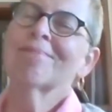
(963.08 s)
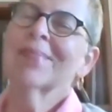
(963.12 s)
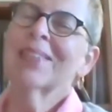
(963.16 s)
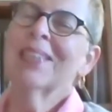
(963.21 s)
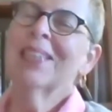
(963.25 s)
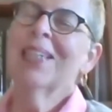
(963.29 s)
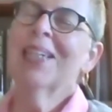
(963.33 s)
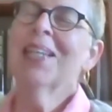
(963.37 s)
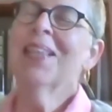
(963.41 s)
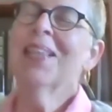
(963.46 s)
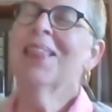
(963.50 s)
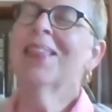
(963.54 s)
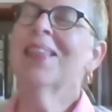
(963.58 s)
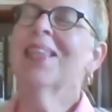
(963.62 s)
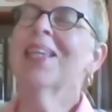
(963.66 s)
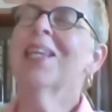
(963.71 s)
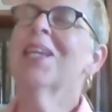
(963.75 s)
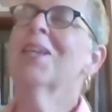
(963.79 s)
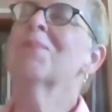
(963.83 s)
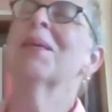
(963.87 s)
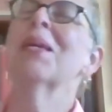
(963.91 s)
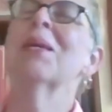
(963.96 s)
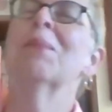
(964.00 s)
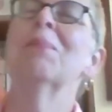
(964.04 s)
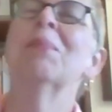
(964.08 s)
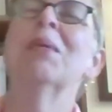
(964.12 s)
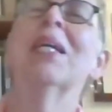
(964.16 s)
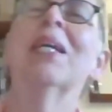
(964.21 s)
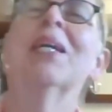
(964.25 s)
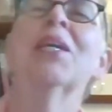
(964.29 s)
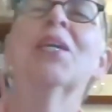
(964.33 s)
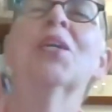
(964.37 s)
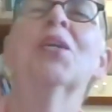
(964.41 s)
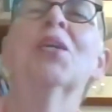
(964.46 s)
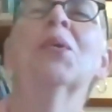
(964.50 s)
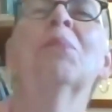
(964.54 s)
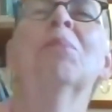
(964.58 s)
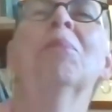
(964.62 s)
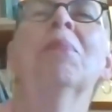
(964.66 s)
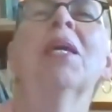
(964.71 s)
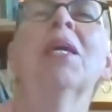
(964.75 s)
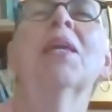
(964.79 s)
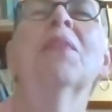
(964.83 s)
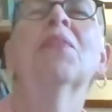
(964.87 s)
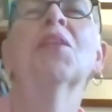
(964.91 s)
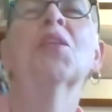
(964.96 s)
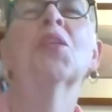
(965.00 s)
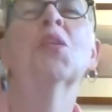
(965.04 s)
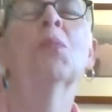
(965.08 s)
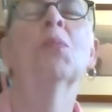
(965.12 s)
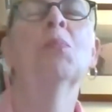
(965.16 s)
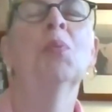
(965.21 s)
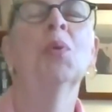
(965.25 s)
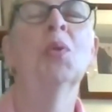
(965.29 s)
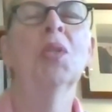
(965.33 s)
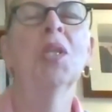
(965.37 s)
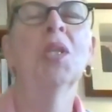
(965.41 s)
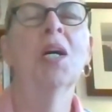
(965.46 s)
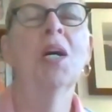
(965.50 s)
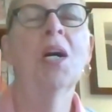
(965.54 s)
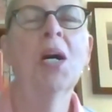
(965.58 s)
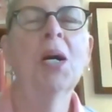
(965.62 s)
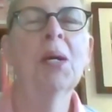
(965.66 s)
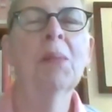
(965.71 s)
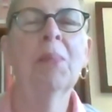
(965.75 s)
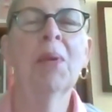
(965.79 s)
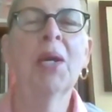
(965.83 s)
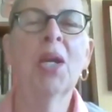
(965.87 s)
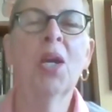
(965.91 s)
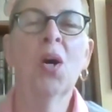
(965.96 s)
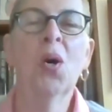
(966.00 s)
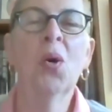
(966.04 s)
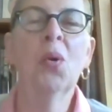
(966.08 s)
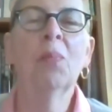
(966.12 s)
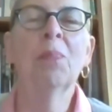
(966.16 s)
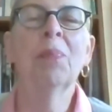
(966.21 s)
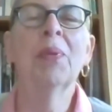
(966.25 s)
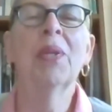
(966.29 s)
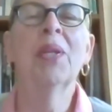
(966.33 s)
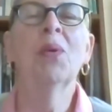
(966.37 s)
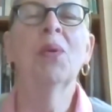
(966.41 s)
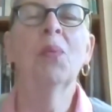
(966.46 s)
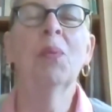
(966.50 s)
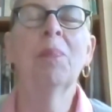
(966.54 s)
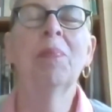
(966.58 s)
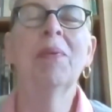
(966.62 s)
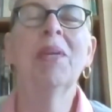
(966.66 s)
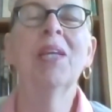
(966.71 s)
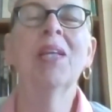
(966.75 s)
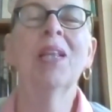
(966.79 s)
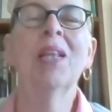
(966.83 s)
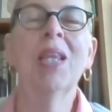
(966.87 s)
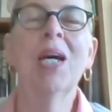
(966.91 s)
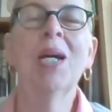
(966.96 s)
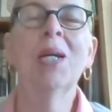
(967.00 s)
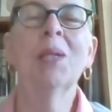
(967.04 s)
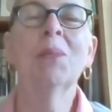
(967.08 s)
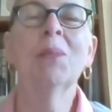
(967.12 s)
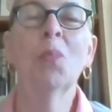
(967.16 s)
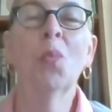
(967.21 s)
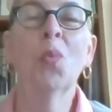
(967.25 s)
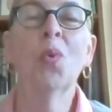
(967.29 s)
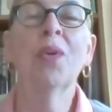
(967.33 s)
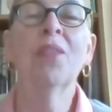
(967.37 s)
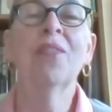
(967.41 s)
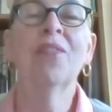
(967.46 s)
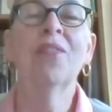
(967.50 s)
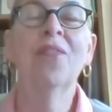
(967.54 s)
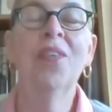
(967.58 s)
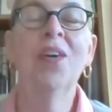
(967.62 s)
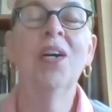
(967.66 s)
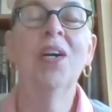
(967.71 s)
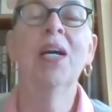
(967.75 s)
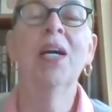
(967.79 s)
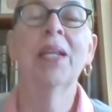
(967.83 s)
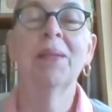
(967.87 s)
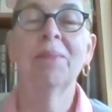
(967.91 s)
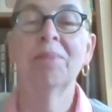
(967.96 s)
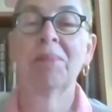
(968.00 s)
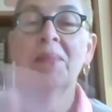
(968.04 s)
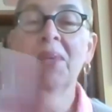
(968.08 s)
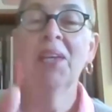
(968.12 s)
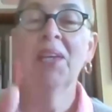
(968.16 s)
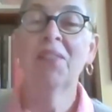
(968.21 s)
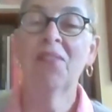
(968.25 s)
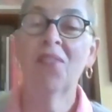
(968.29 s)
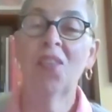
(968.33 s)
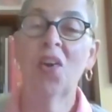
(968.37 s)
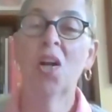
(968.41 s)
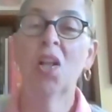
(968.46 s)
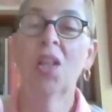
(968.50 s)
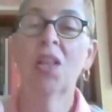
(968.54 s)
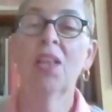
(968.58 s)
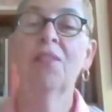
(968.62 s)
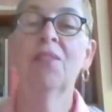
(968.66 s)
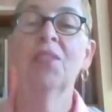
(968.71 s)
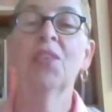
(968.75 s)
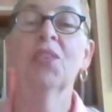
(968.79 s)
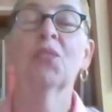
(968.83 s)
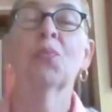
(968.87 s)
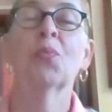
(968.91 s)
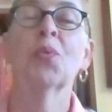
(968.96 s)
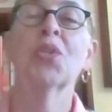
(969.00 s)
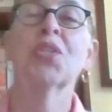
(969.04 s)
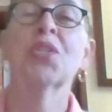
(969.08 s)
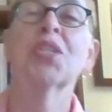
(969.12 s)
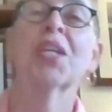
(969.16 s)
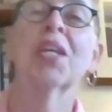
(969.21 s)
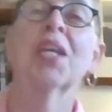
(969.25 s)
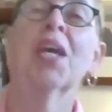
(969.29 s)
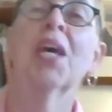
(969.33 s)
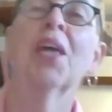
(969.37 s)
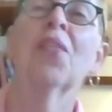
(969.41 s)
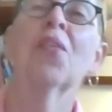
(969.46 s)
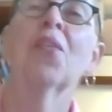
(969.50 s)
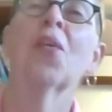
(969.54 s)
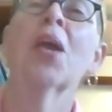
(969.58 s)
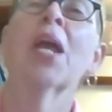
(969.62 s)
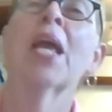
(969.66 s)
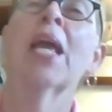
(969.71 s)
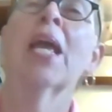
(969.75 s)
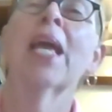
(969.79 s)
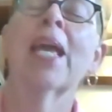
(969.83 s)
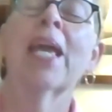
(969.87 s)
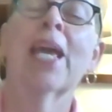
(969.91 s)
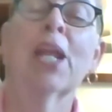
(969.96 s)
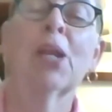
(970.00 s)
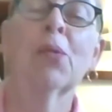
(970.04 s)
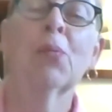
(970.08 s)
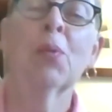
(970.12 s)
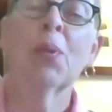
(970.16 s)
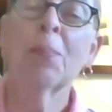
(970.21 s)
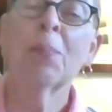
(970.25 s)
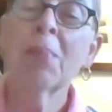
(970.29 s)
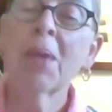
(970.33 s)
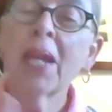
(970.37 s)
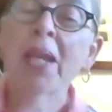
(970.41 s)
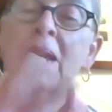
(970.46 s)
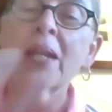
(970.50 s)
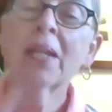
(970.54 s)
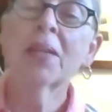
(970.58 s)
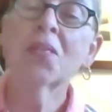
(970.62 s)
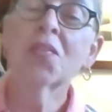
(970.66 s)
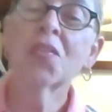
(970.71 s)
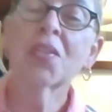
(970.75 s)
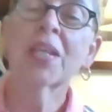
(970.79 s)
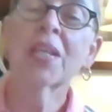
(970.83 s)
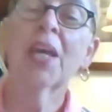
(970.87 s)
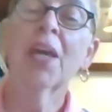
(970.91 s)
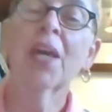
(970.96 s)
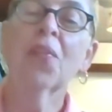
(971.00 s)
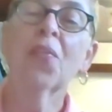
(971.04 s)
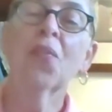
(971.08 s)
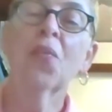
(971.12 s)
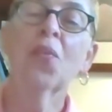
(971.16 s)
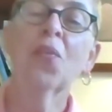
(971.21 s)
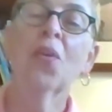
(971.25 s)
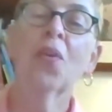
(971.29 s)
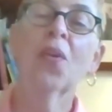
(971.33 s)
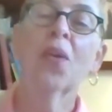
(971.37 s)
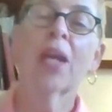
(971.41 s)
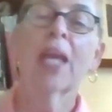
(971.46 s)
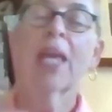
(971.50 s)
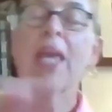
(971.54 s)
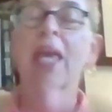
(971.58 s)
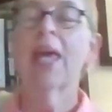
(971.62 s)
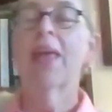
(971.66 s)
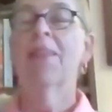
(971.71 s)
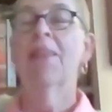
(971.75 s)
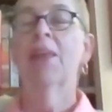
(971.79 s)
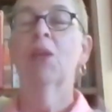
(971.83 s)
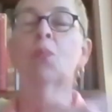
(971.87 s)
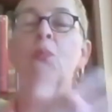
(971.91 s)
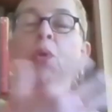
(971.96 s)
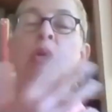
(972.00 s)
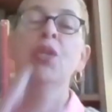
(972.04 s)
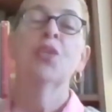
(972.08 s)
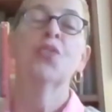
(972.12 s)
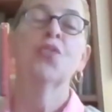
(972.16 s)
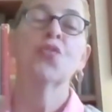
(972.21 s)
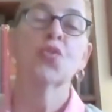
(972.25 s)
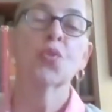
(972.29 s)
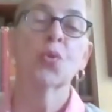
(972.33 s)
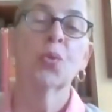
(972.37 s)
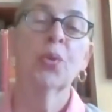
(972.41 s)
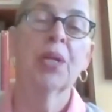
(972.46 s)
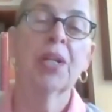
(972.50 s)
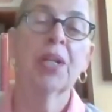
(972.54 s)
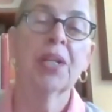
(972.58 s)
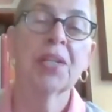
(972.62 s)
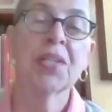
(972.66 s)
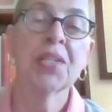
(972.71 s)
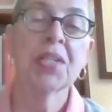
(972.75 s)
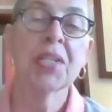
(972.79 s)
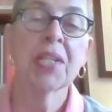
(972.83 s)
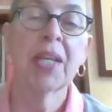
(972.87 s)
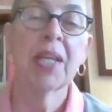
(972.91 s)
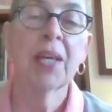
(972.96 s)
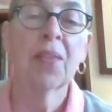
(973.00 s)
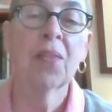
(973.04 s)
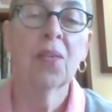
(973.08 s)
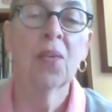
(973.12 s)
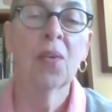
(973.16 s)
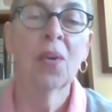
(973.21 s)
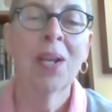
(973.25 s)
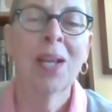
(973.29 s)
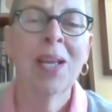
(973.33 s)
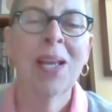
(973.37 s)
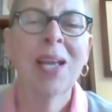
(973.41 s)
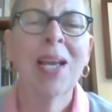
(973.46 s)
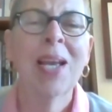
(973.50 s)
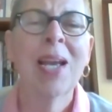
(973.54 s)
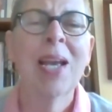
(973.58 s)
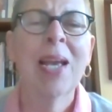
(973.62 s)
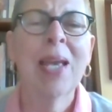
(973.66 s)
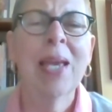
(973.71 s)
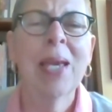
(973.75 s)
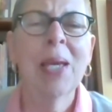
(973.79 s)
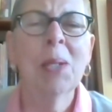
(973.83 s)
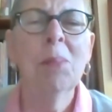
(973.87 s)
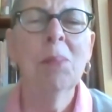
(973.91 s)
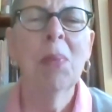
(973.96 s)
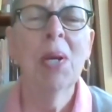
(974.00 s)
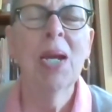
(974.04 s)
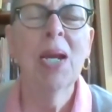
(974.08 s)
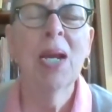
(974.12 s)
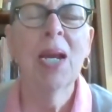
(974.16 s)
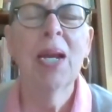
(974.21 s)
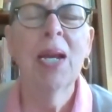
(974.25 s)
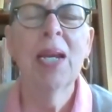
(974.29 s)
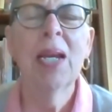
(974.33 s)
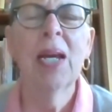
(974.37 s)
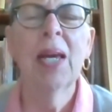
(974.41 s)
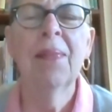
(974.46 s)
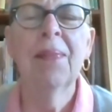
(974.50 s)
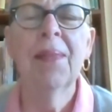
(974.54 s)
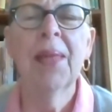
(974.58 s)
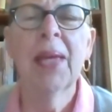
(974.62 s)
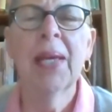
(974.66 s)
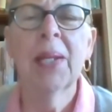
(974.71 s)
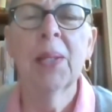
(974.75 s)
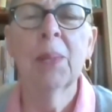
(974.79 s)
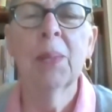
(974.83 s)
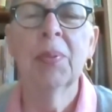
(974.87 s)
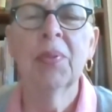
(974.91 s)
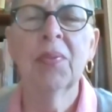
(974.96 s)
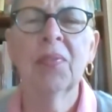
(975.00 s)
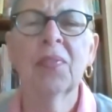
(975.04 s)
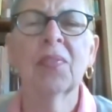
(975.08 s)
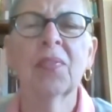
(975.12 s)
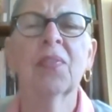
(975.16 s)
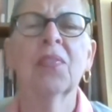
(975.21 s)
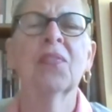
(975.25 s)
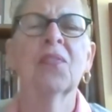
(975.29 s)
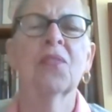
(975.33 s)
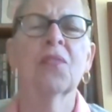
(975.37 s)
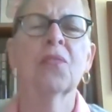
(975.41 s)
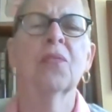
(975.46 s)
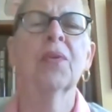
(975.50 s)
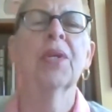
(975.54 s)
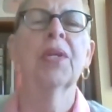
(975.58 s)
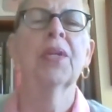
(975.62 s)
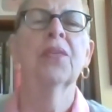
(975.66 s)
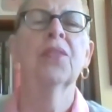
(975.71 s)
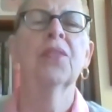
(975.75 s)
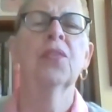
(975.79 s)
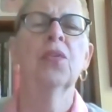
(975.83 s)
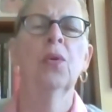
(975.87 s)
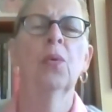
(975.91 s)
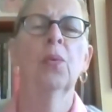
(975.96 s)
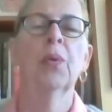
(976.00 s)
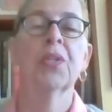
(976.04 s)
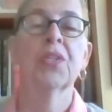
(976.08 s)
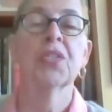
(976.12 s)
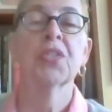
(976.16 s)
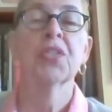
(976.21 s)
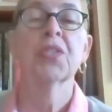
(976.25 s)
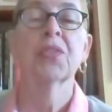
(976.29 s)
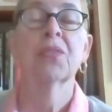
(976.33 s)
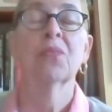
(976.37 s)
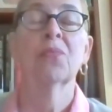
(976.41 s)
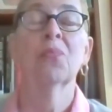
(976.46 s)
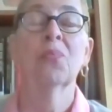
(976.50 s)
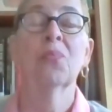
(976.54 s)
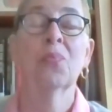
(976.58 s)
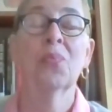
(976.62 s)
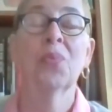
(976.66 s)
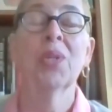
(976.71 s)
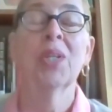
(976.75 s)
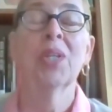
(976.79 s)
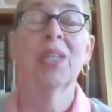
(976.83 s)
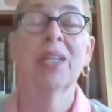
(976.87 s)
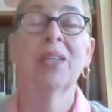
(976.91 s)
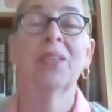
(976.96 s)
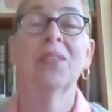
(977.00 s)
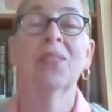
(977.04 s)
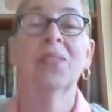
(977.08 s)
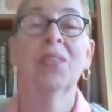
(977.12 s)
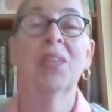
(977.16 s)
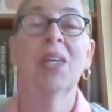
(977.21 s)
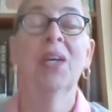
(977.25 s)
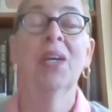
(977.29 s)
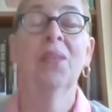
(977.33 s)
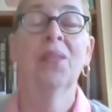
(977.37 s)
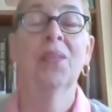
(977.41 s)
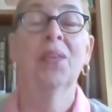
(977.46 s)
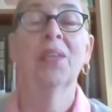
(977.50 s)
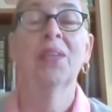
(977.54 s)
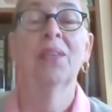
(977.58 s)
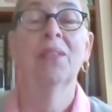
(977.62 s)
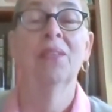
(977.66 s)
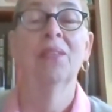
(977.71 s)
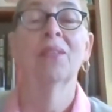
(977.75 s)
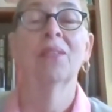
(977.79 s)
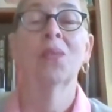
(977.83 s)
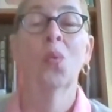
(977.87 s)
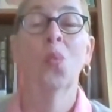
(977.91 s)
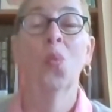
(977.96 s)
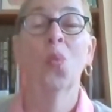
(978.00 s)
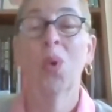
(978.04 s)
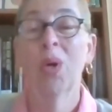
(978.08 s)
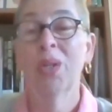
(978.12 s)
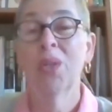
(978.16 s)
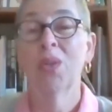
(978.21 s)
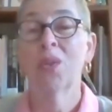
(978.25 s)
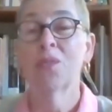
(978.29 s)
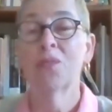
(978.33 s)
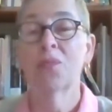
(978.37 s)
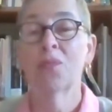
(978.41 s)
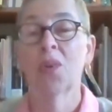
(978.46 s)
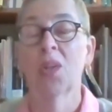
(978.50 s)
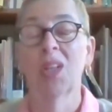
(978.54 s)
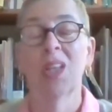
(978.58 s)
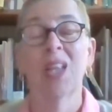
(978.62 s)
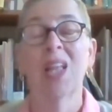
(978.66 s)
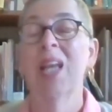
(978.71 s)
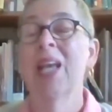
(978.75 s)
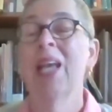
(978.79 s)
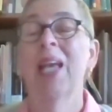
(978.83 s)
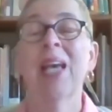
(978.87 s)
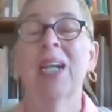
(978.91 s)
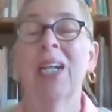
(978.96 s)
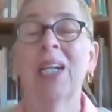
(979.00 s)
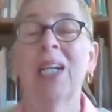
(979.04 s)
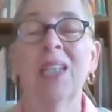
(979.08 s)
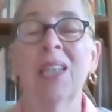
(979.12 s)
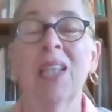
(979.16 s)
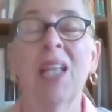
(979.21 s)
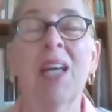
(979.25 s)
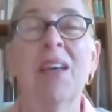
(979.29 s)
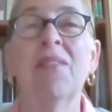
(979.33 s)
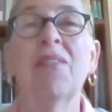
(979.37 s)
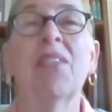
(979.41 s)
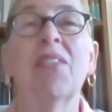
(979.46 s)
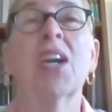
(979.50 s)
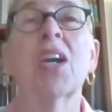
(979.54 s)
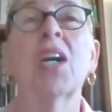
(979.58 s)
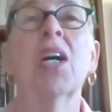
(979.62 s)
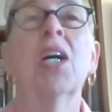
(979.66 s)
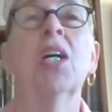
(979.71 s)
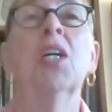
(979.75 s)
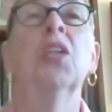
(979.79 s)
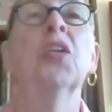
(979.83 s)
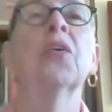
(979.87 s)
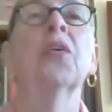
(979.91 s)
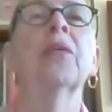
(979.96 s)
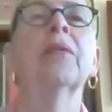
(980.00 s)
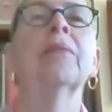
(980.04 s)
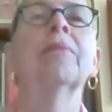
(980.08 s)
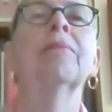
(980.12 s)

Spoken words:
I think maybe I could make the tabbouleh on my own, but it would be a lot more fun if all of us were together and we made it together and then we enjoyed it together. Had my eye on that hibiscus drink too, which really sounded wonderful. And I love the color.